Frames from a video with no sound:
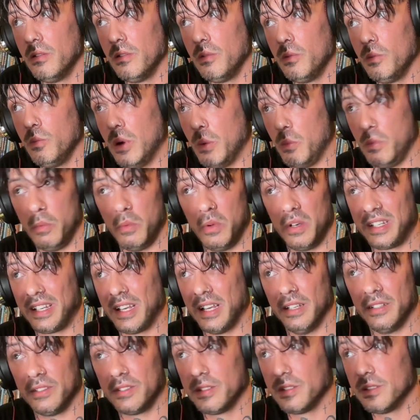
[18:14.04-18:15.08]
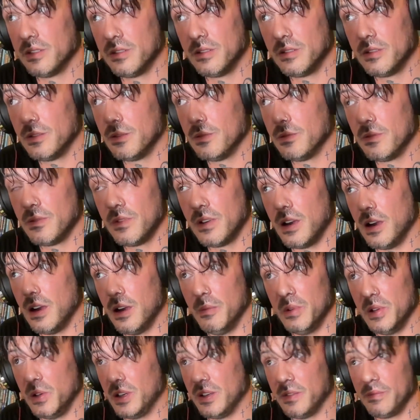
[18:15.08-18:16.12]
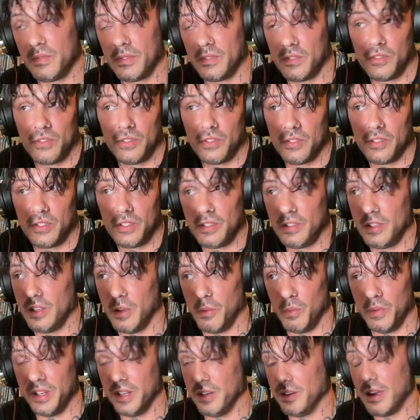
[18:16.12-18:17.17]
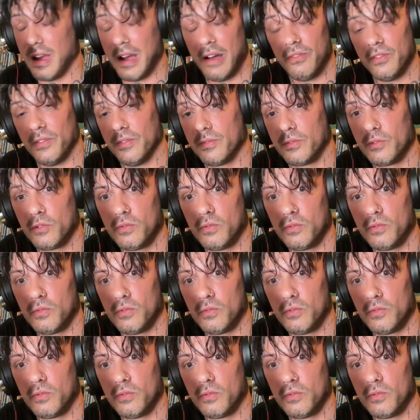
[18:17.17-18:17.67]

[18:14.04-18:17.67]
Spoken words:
we were kids. We didn't have